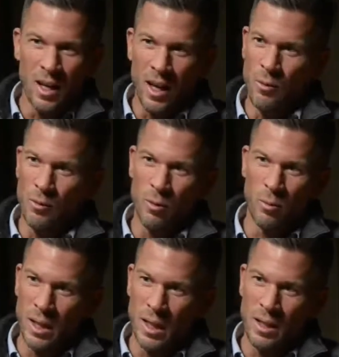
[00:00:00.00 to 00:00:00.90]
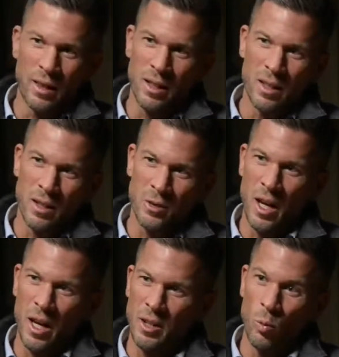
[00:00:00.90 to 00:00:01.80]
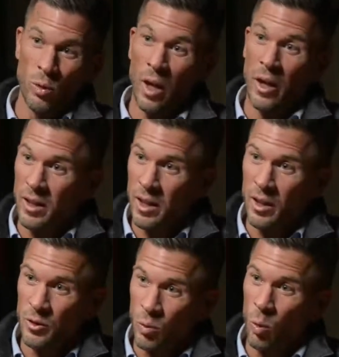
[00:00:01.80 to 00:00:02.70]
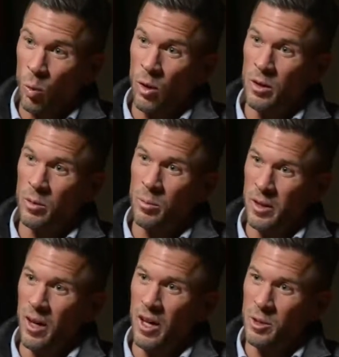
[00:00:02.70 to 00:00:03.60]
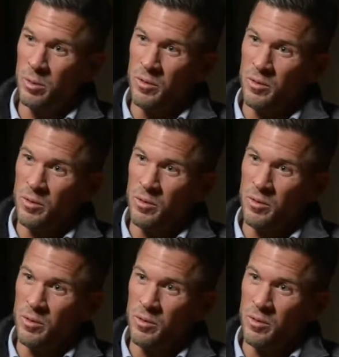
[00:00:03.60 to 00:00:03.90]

And for me, nothing else worked but the gospel of Jesus Christ.